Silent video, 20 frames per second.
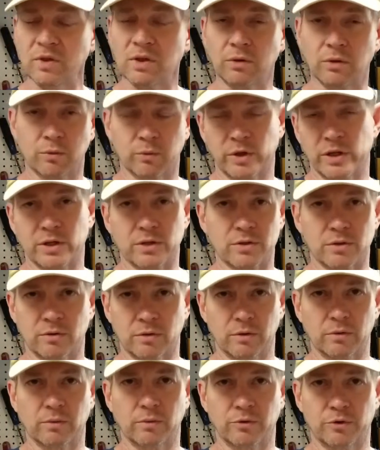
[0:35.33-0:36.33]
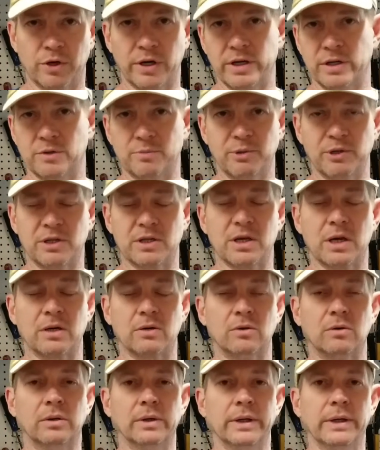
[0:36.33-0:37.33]
the rinse or drain spin
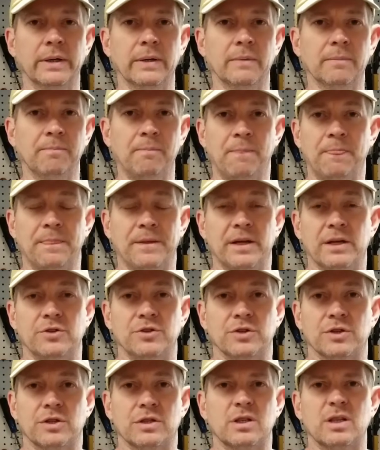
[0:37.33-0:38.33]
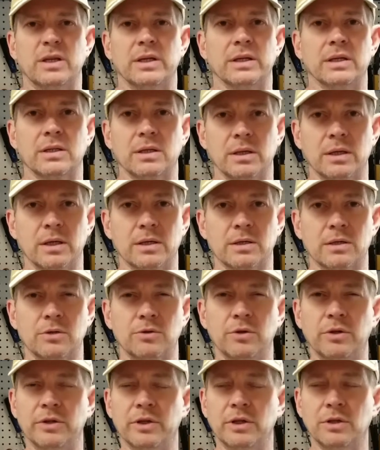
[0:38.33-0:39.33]
cycle, it just sits and doesn't do anything.